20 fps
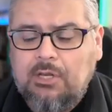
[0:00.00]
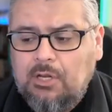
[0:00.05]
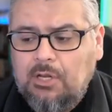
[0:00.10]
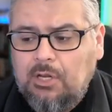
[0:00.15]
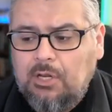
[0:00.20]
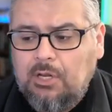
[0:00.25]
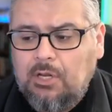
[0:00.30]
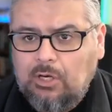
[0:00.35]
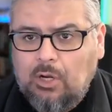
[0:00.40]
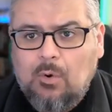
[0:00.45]

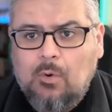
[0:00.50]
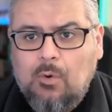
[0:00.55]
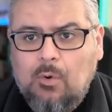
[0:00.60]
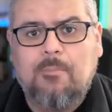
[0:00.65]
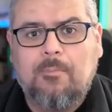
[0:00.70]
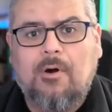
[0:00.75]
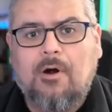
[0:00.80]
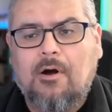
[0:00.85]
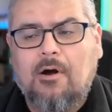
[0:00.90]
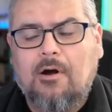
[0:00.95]
lower
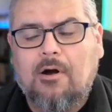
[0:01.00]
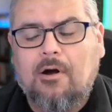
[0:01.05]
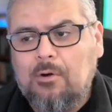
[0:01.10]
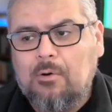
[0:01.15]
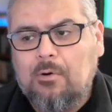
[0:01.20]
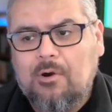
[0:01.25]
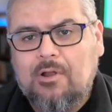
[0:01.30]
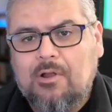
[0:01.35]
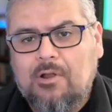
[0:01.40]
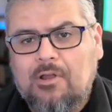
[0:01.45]
bar, lower
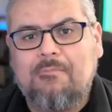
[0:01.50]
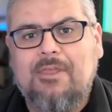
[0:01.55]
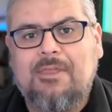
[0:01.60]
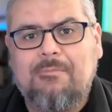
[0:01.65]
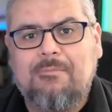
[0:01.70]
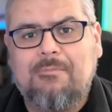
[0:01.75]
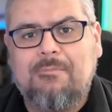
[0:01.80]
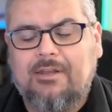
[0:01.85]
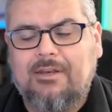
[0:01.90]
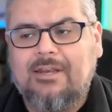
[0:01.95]
commitment